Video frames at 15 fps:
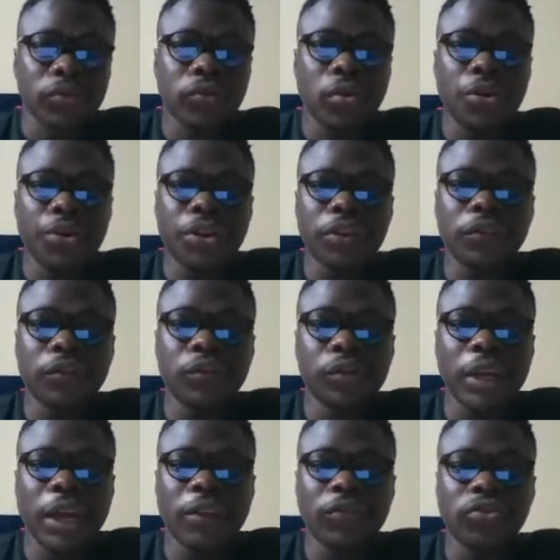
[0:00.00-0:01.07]
So all you need to do
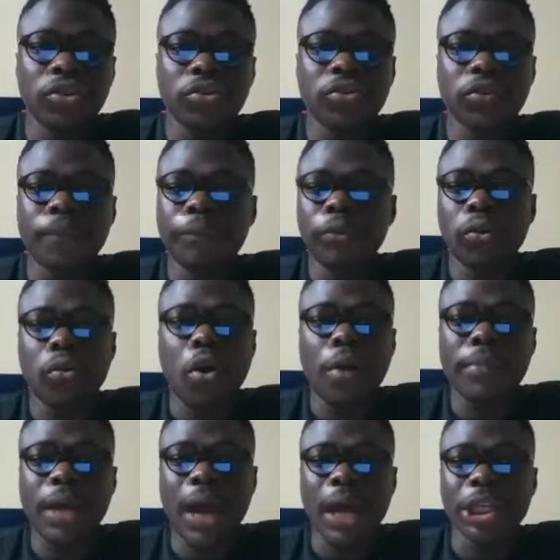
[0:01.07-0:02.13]
here is just
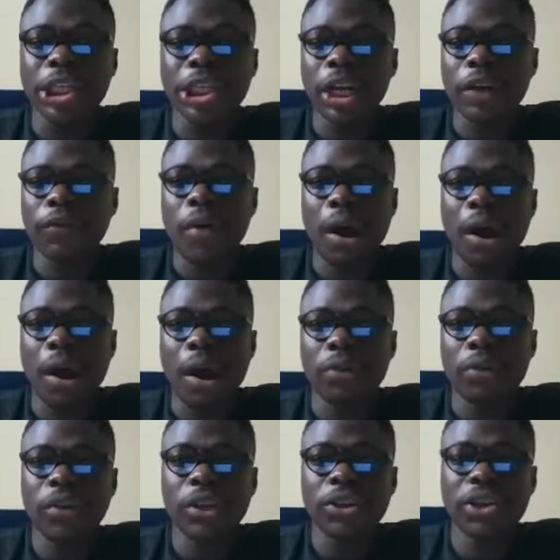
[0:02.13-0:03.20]
come here and check for accounts
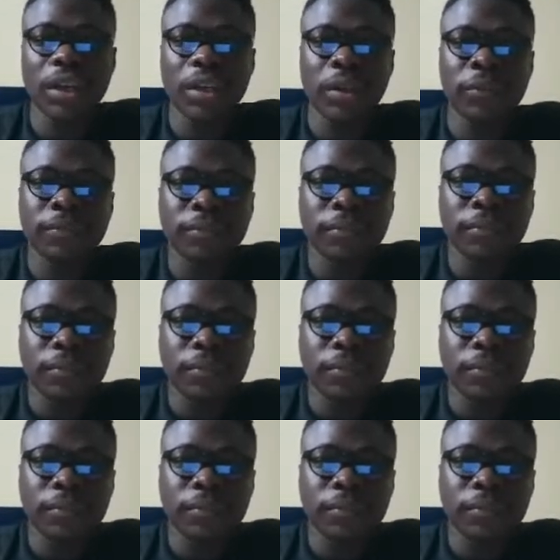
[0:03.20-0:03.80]
you're interested in.